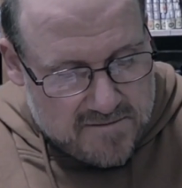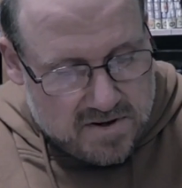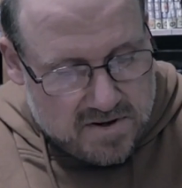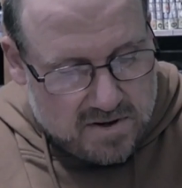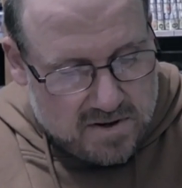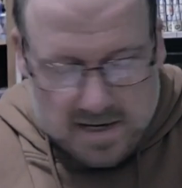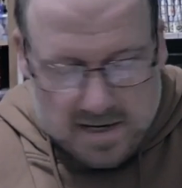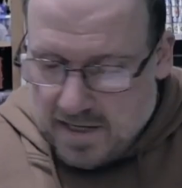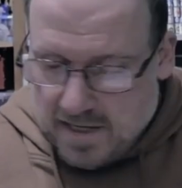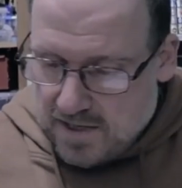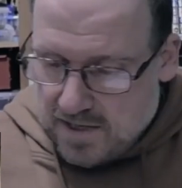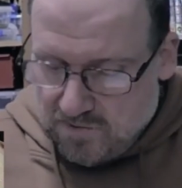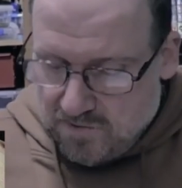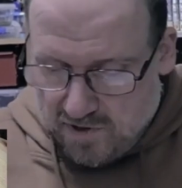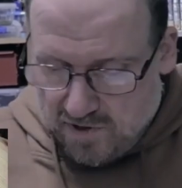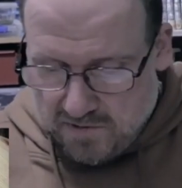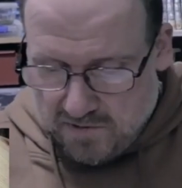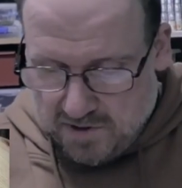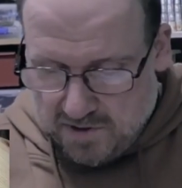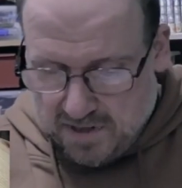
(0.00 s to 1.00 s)
Alright, let's
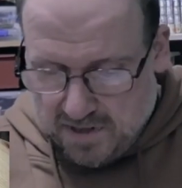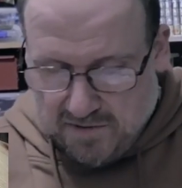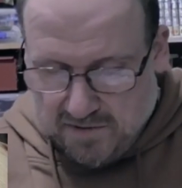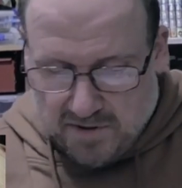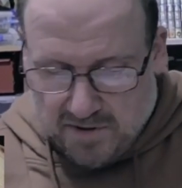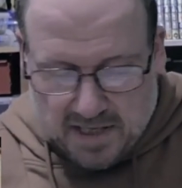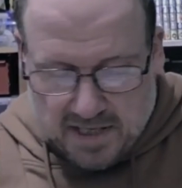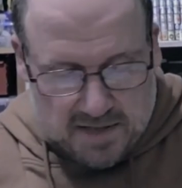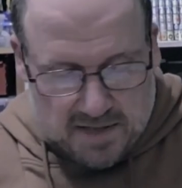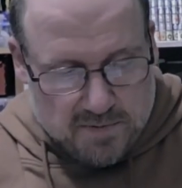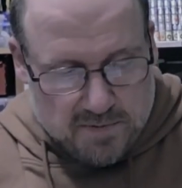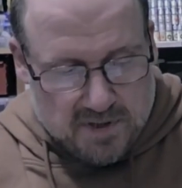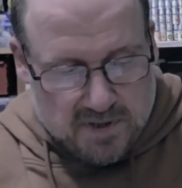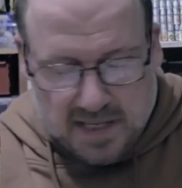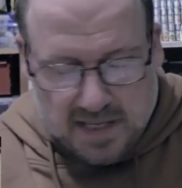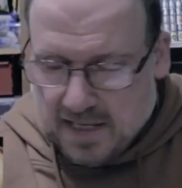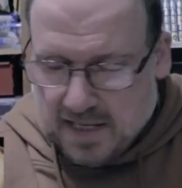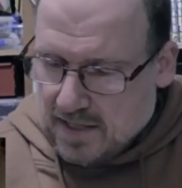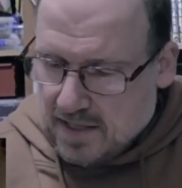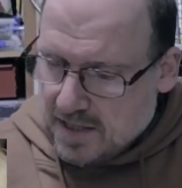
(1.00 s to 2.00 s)
roll. So this would
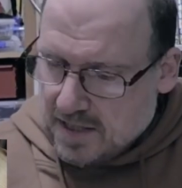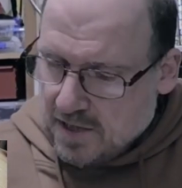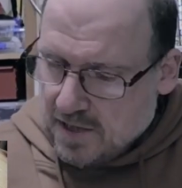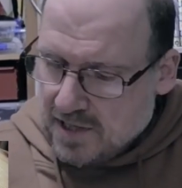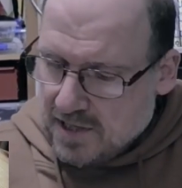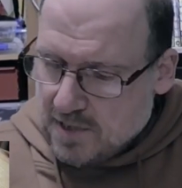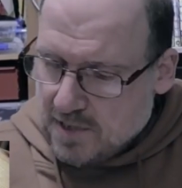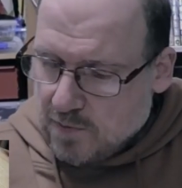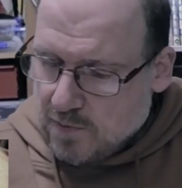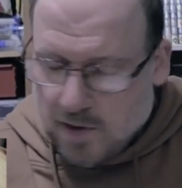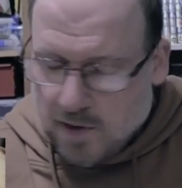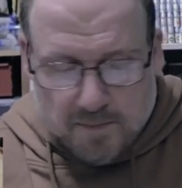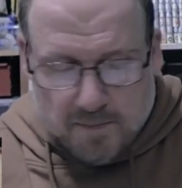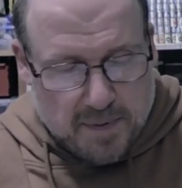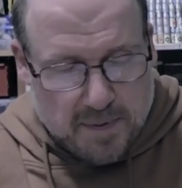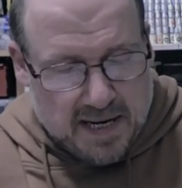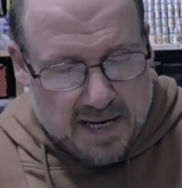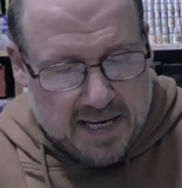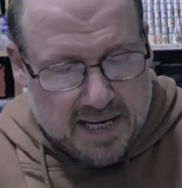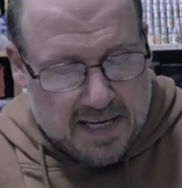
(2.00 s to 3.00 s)
then, so this won't
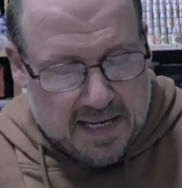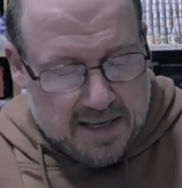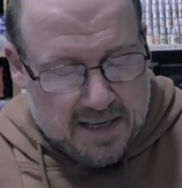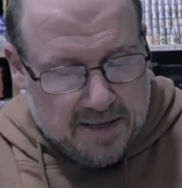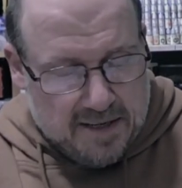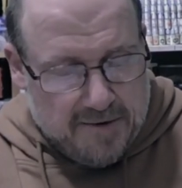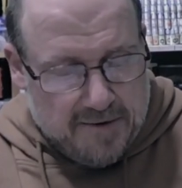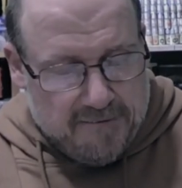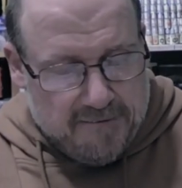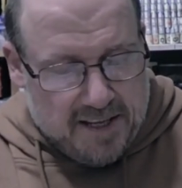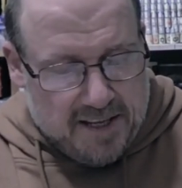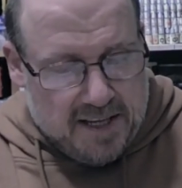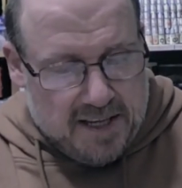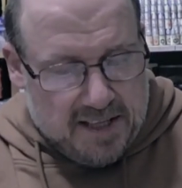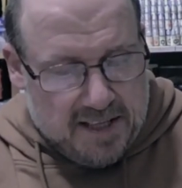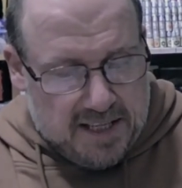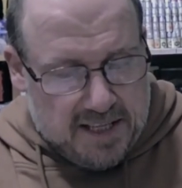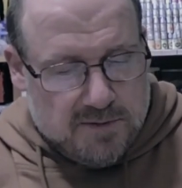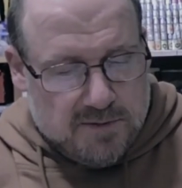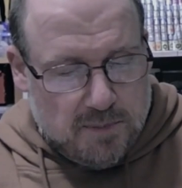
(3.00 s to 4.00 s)
be, uh,
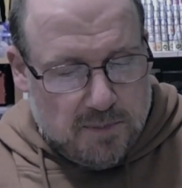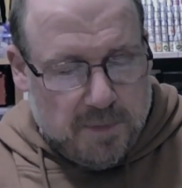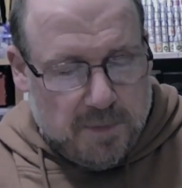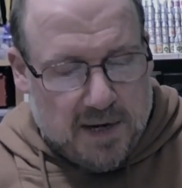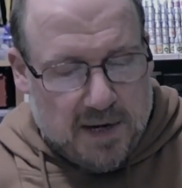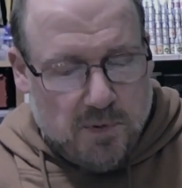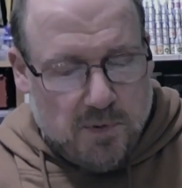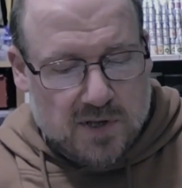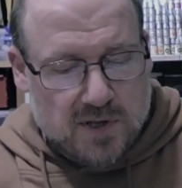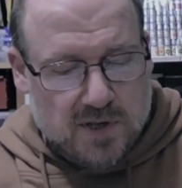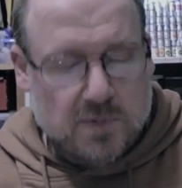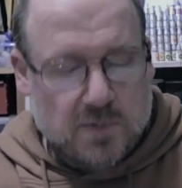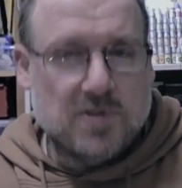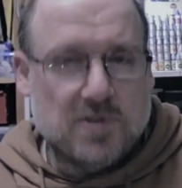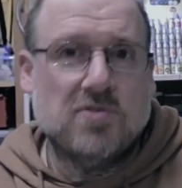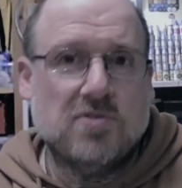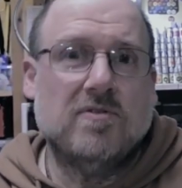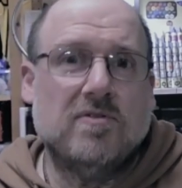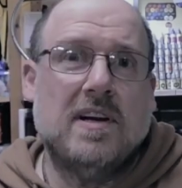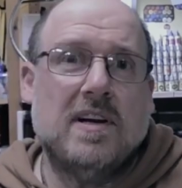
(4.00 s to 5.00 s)
this will be whilst
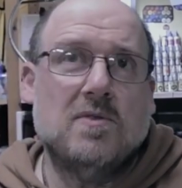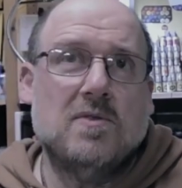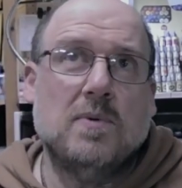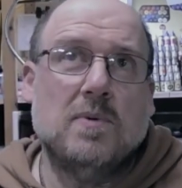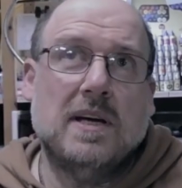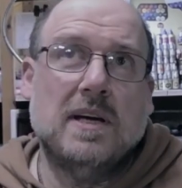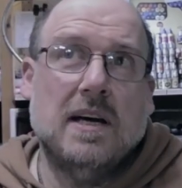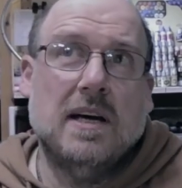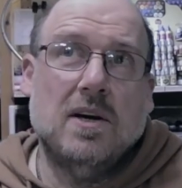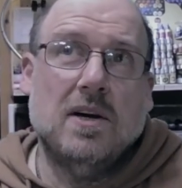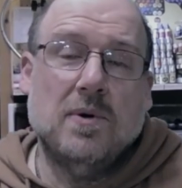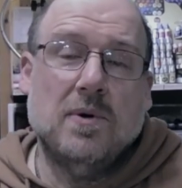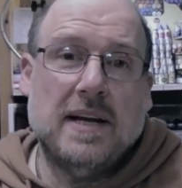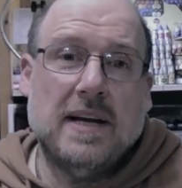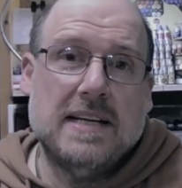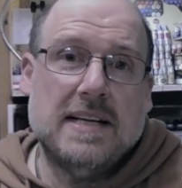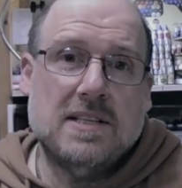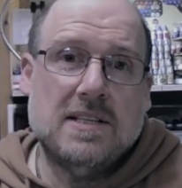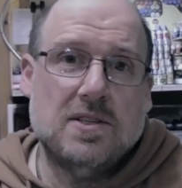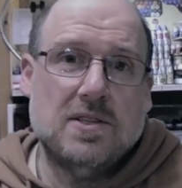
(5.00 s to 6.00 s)
wandering around we go
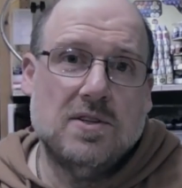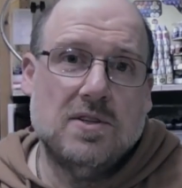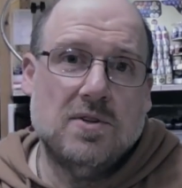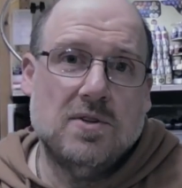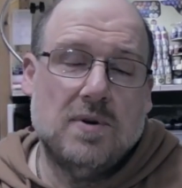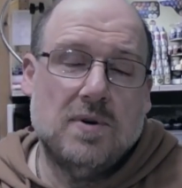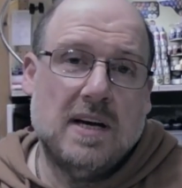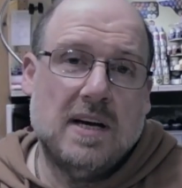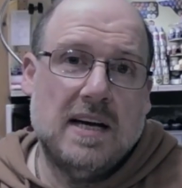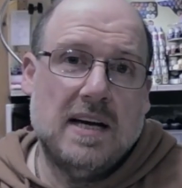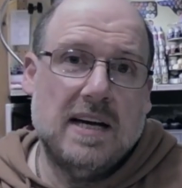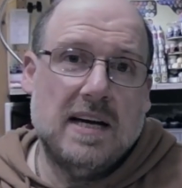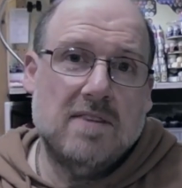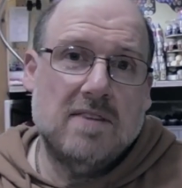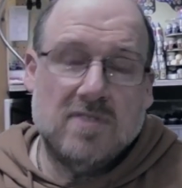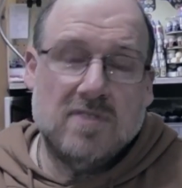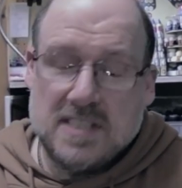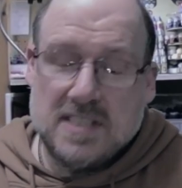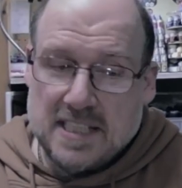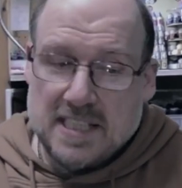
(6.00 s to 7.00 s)
into a
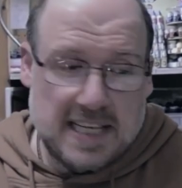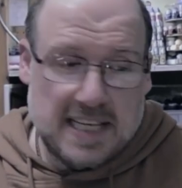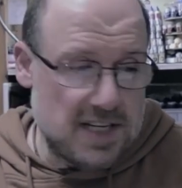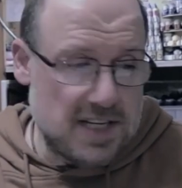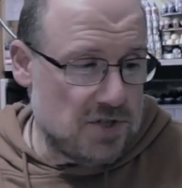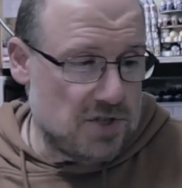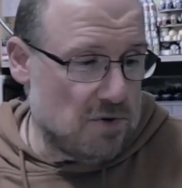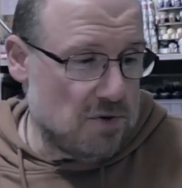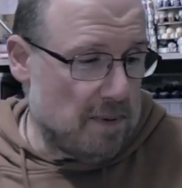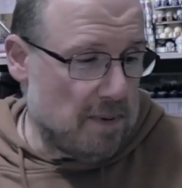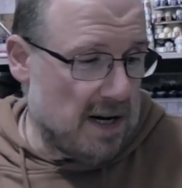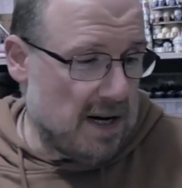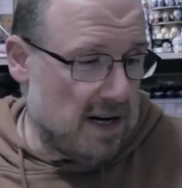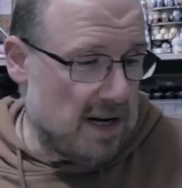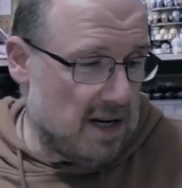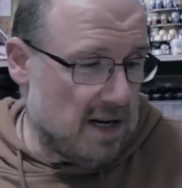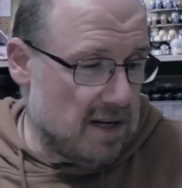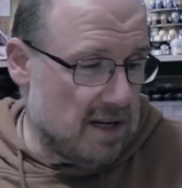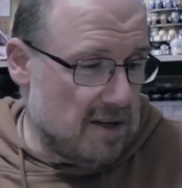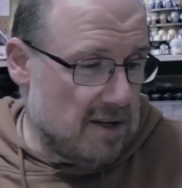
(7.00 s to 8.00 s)
residential
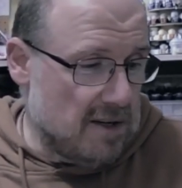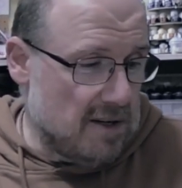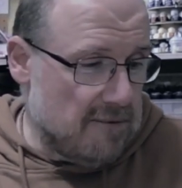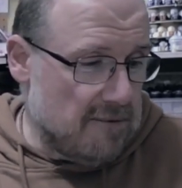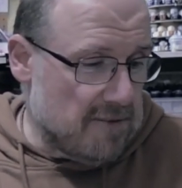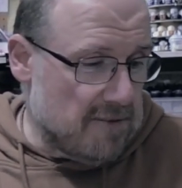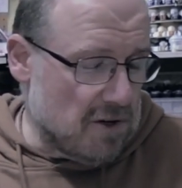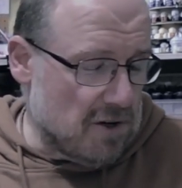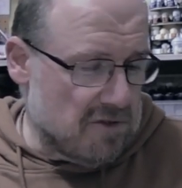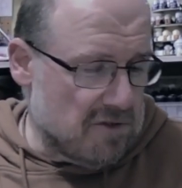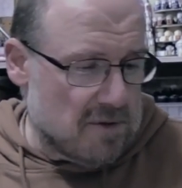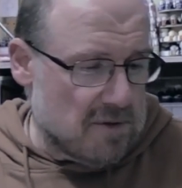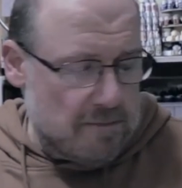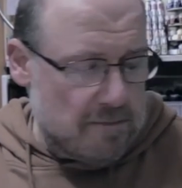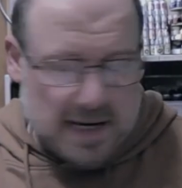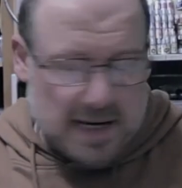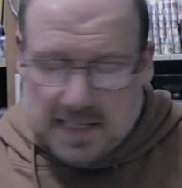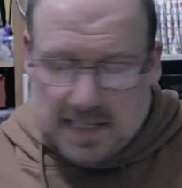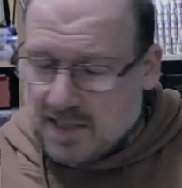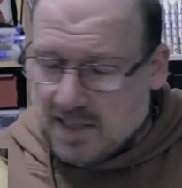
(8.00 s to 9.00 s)
part of the
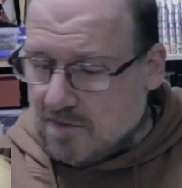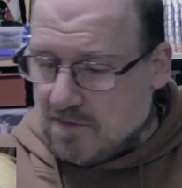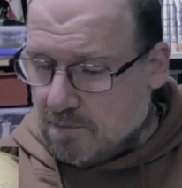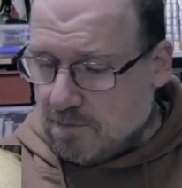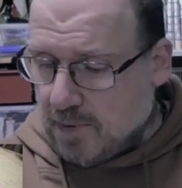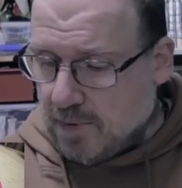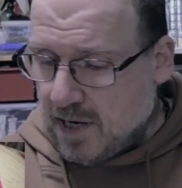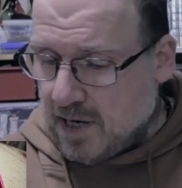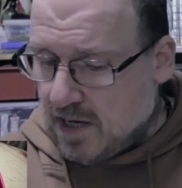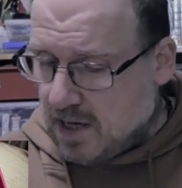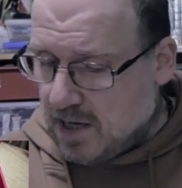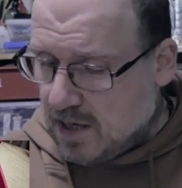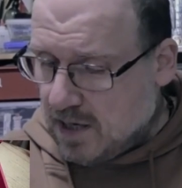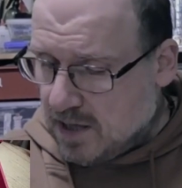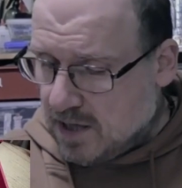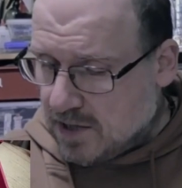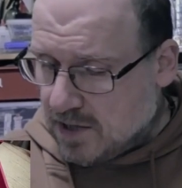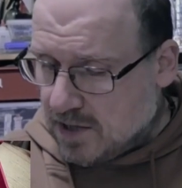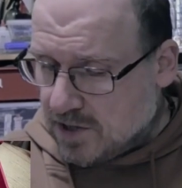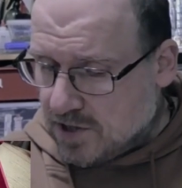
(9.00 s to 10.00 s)
massive
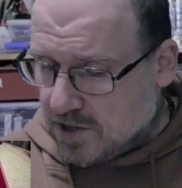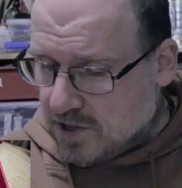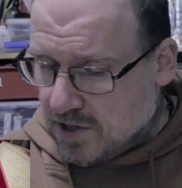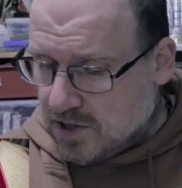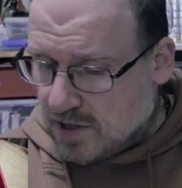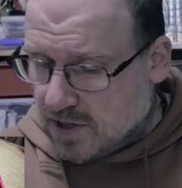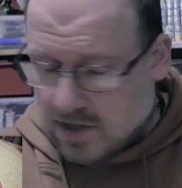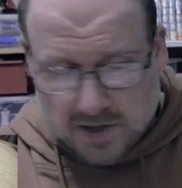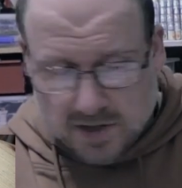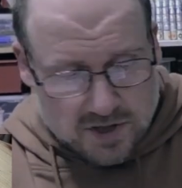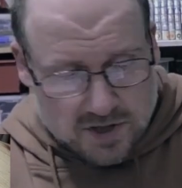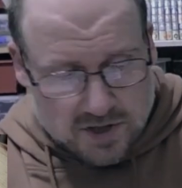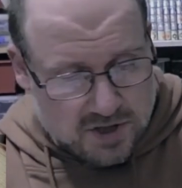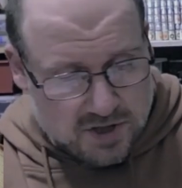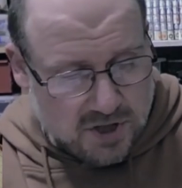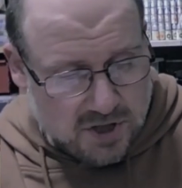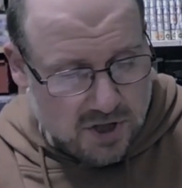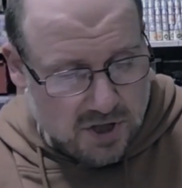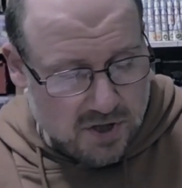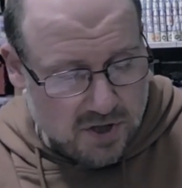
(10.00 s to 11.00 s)
barge.
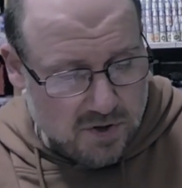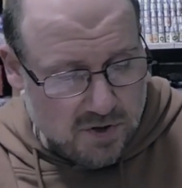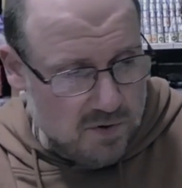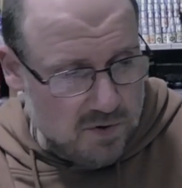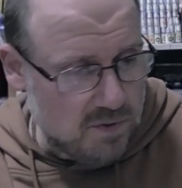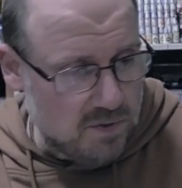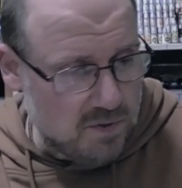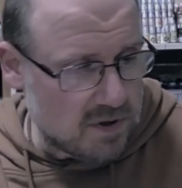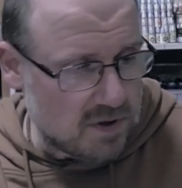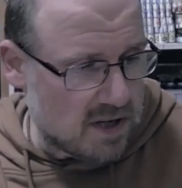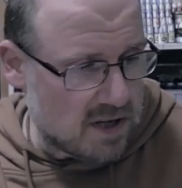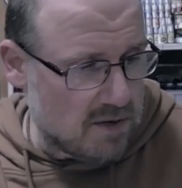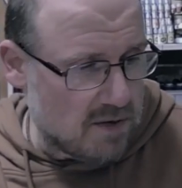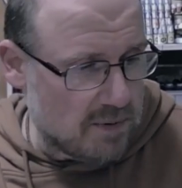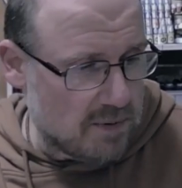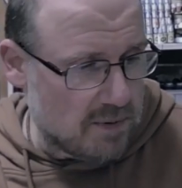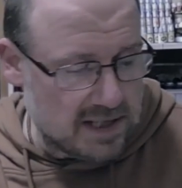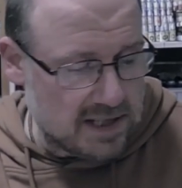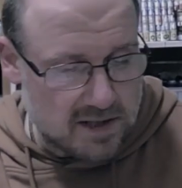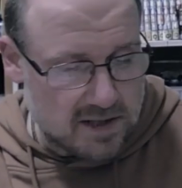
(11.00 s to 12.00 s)
Oh, oh,
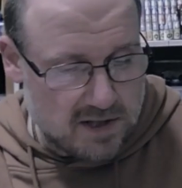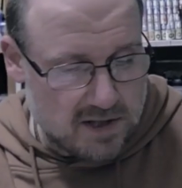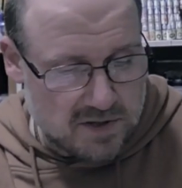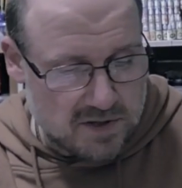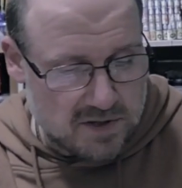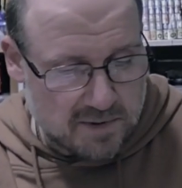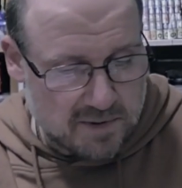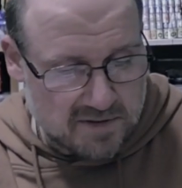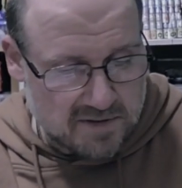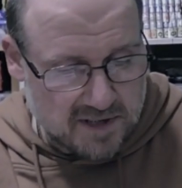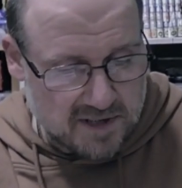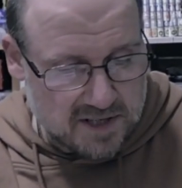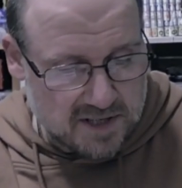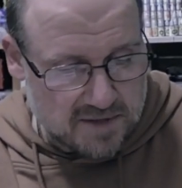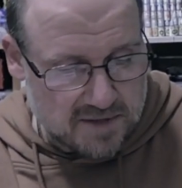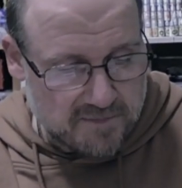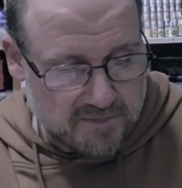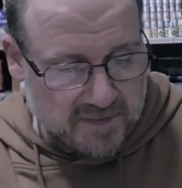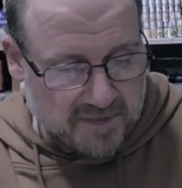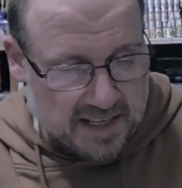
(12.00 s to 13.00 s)
we're going to lose the motivation.